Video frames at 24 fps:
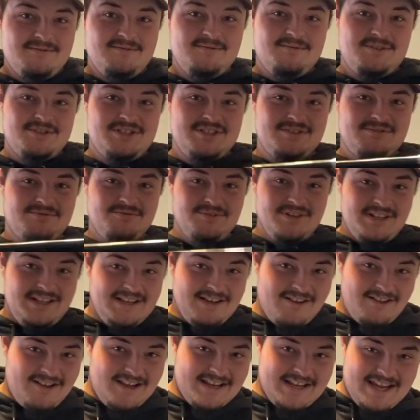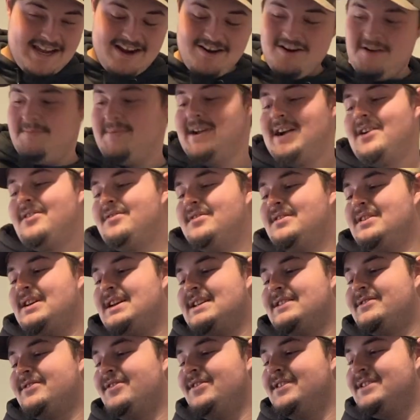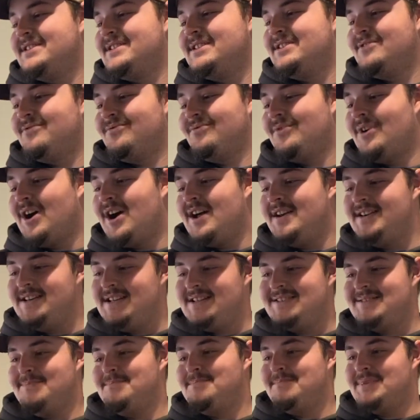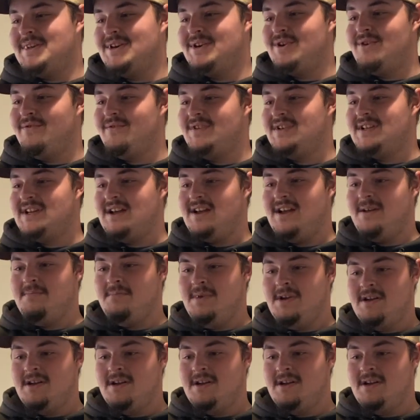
which is really all I care about. As long as this rod doesn't bend over time.